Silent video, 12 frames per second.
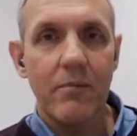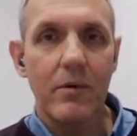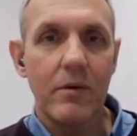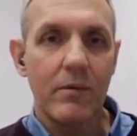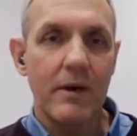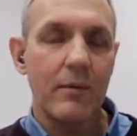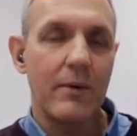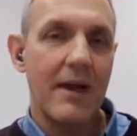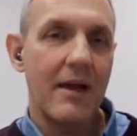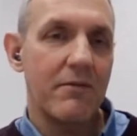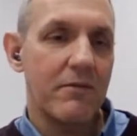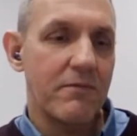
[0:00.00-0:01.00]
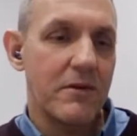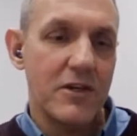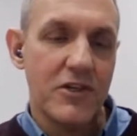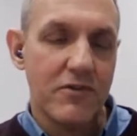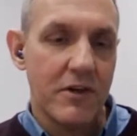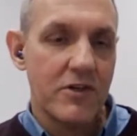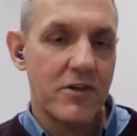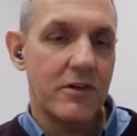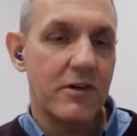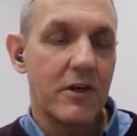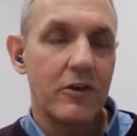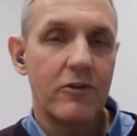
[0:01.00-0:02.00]
We have a very
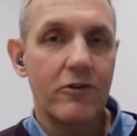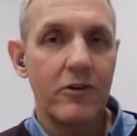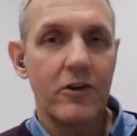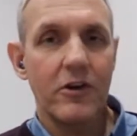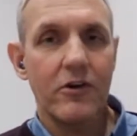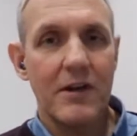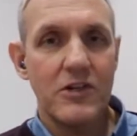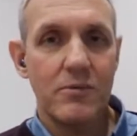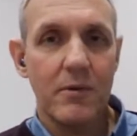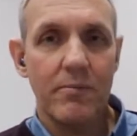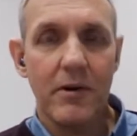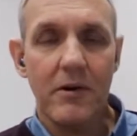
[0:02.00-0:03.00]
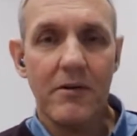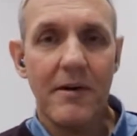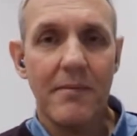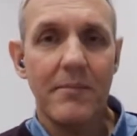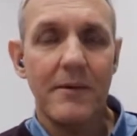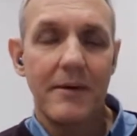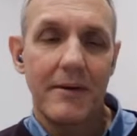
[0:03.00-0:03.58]
structured 2-year graduate program